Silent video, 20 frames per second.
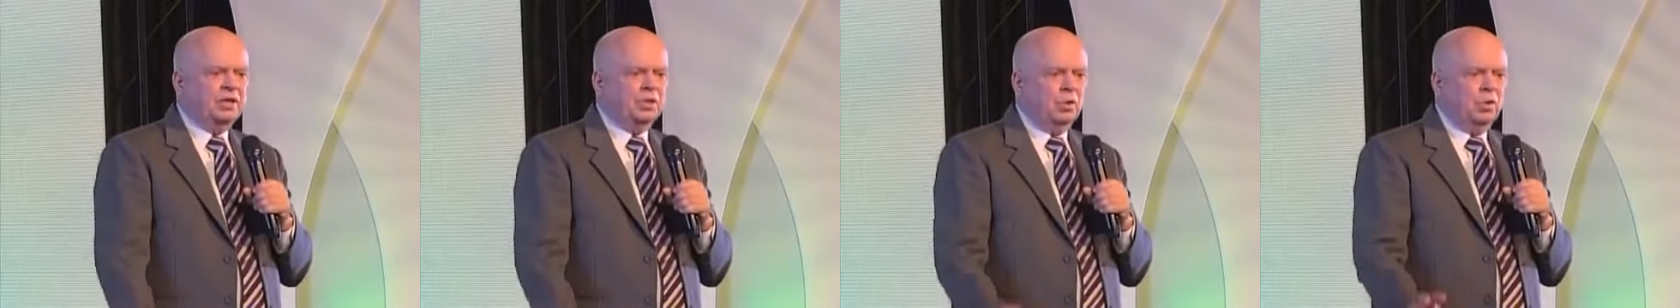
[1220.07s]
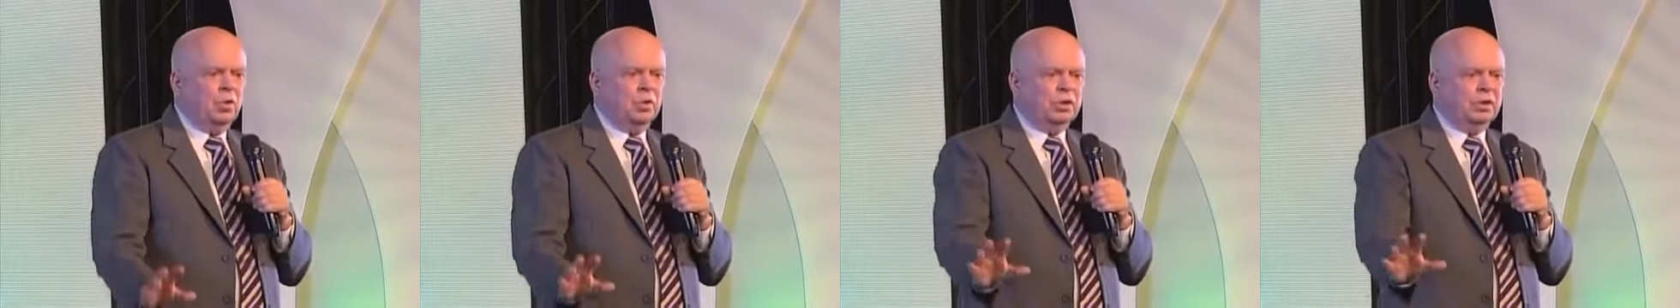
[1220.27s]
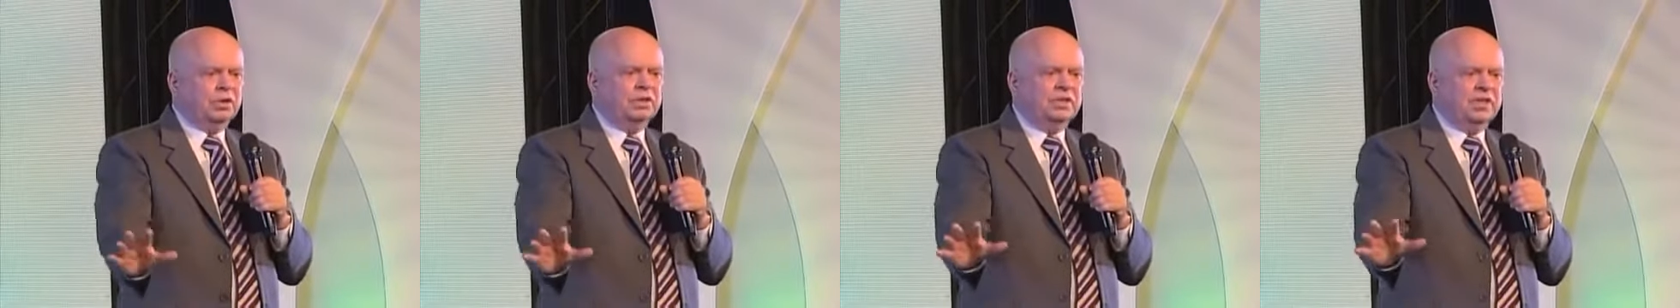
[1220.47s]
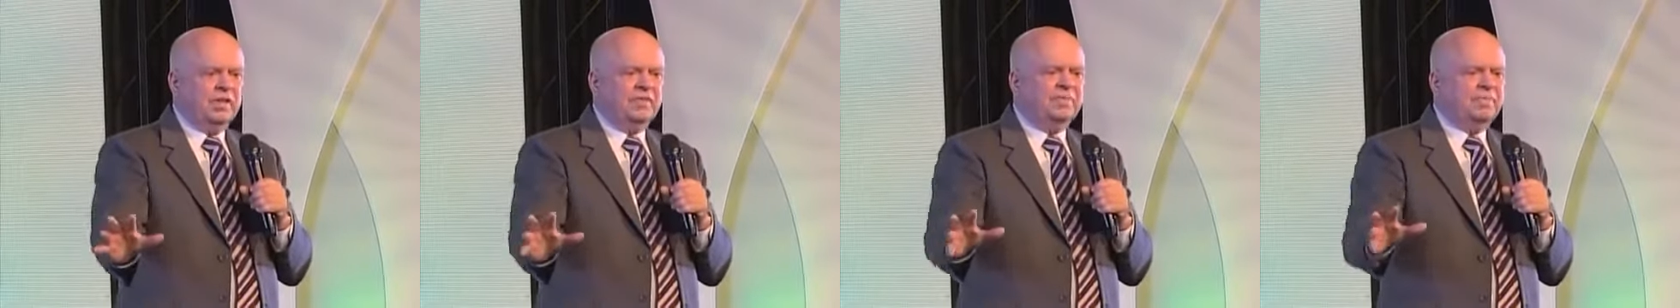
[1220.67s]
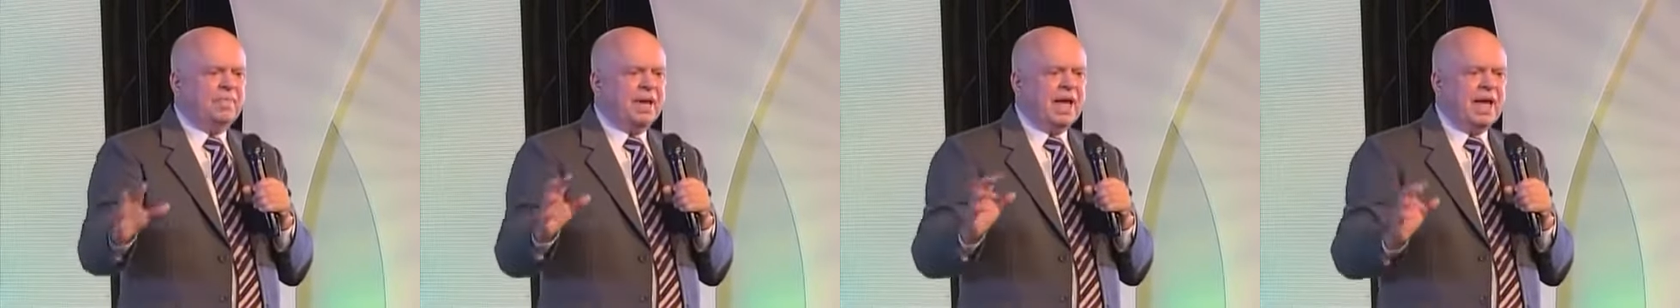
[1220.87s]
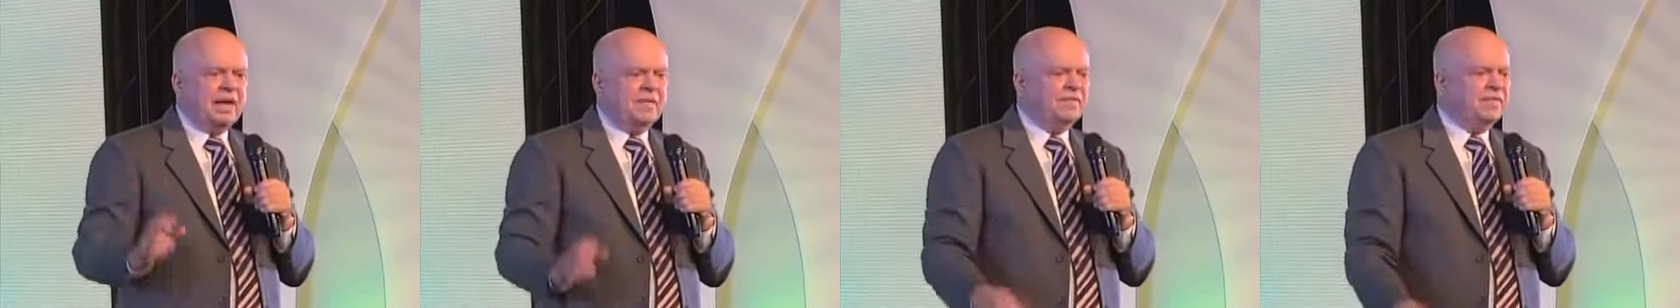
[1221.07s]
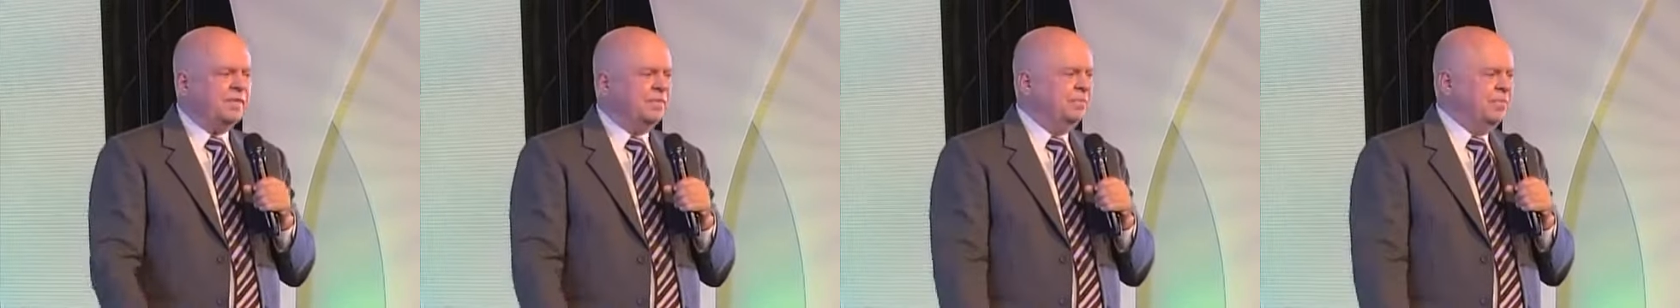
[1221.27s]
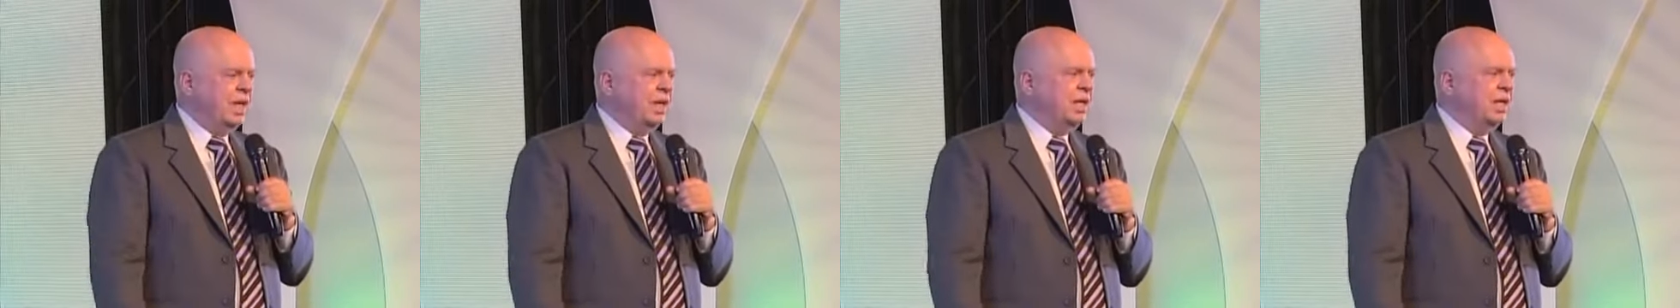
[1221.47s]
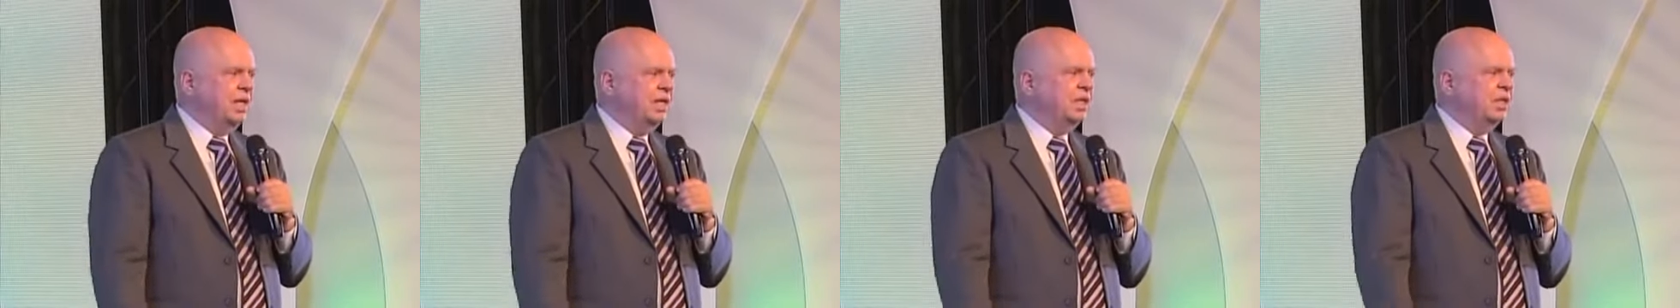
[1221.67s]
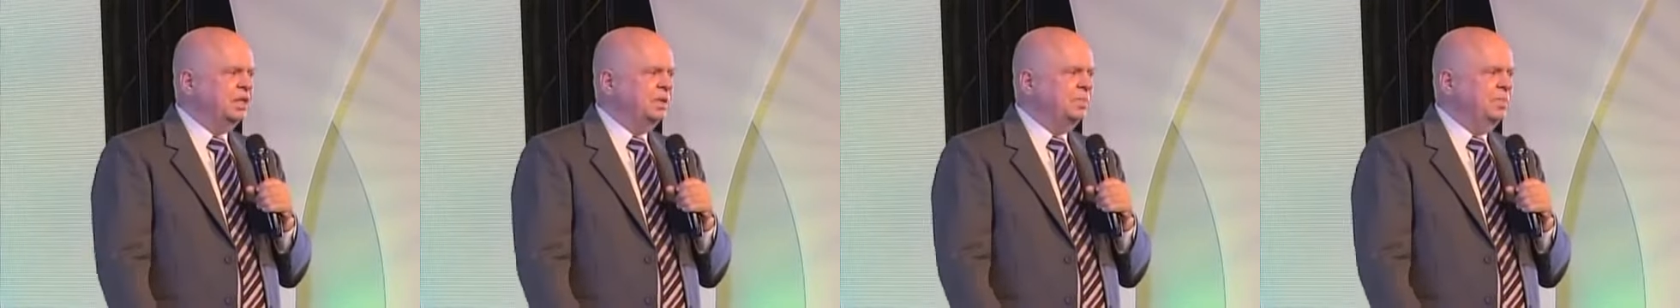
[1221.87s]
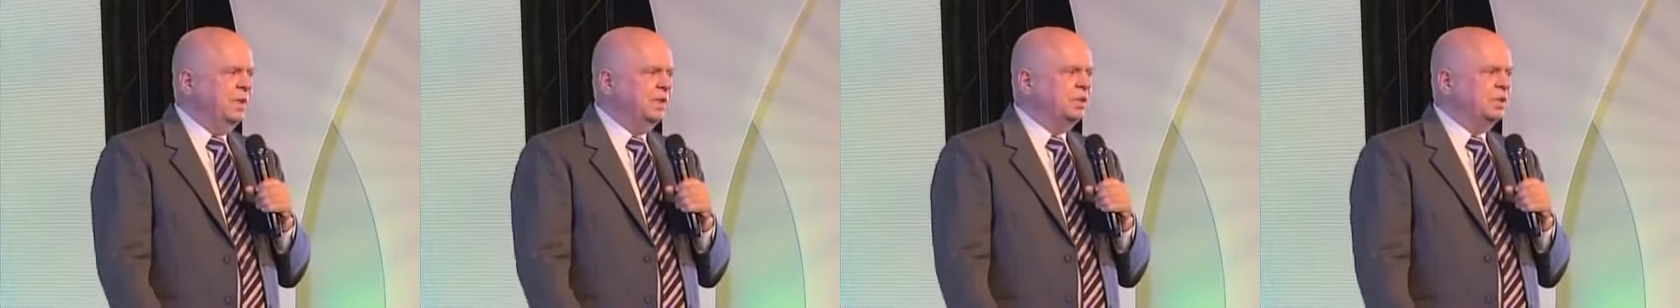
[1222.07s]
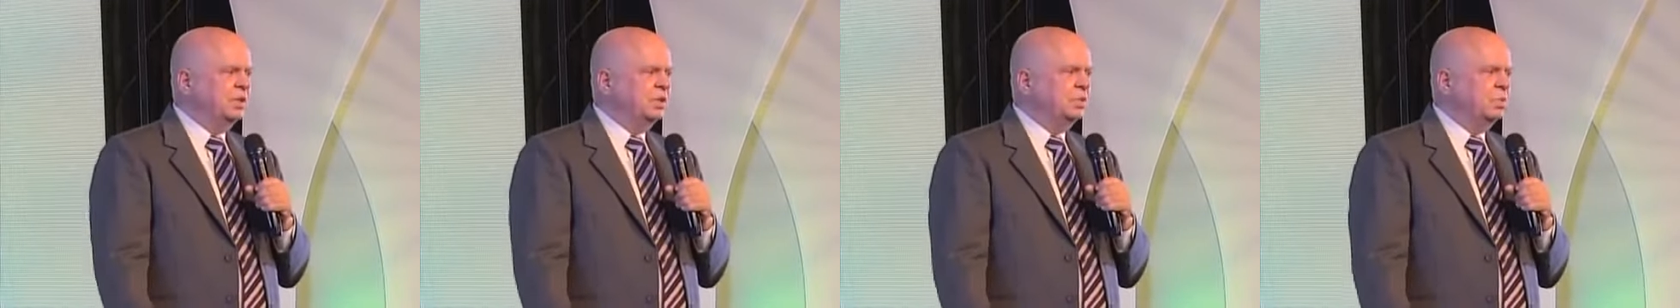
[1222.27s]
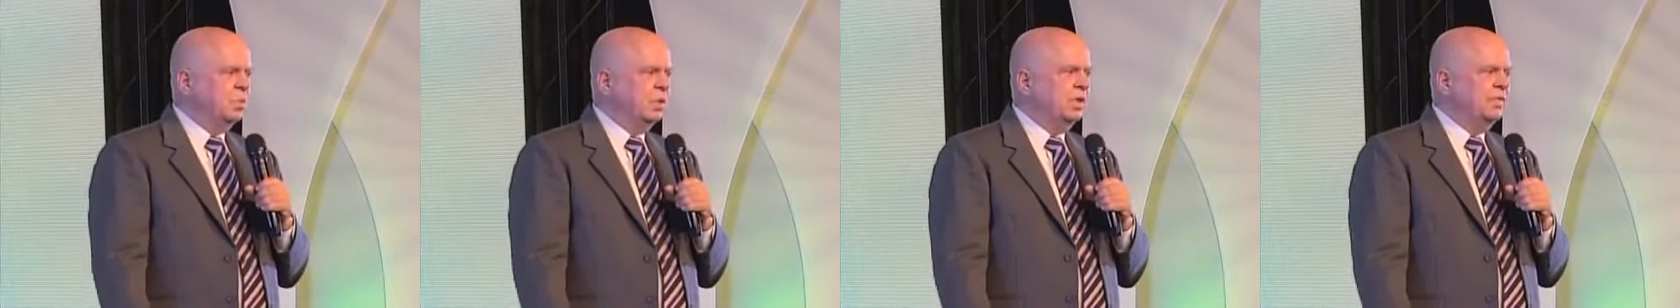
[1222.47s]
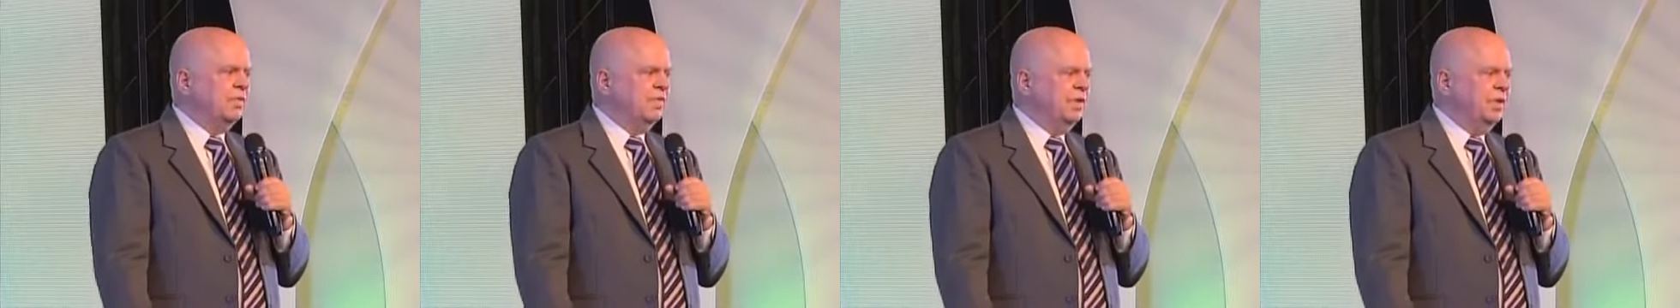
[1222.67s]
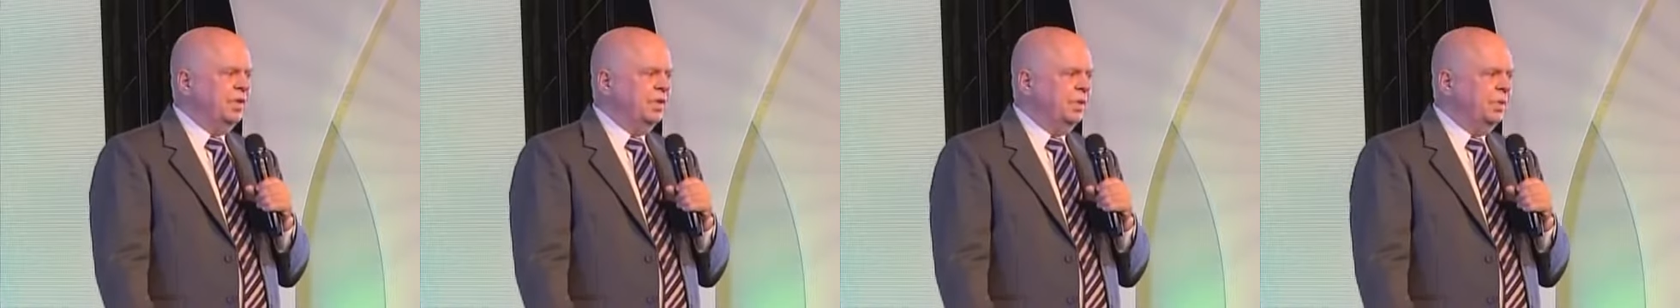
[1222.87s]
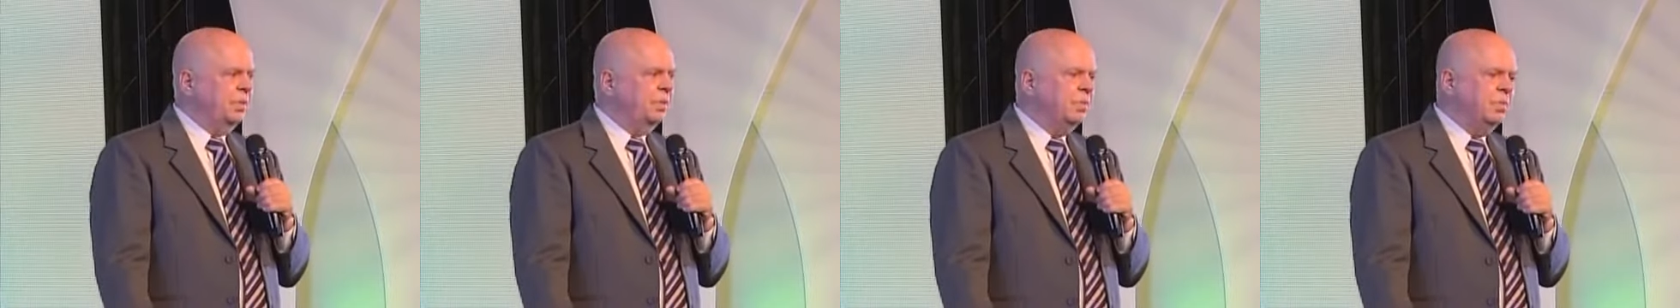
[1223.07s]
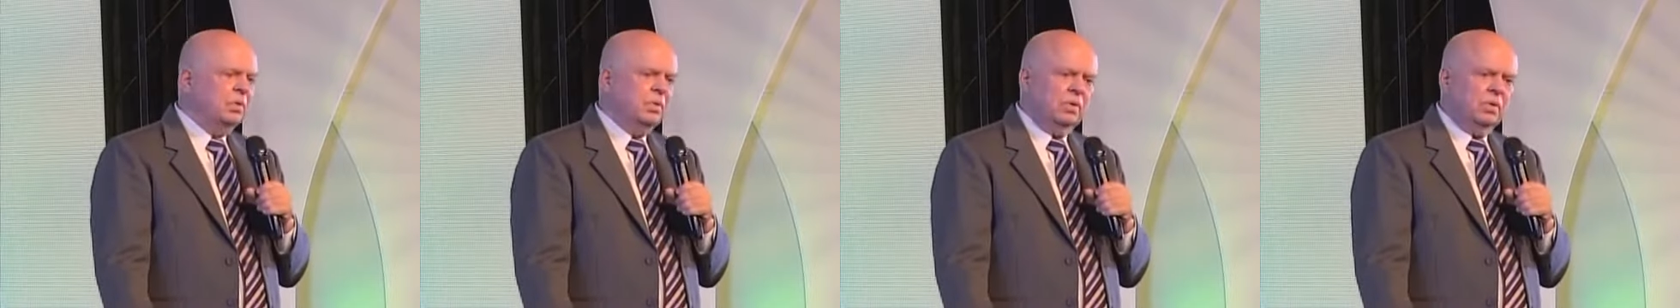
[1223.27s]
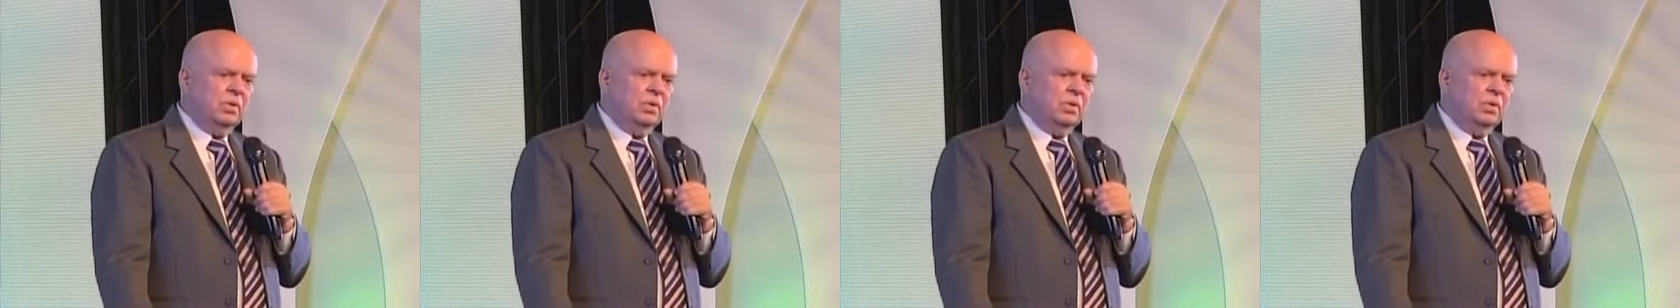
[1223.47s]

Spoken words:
to hold yourself back from making this business work for you,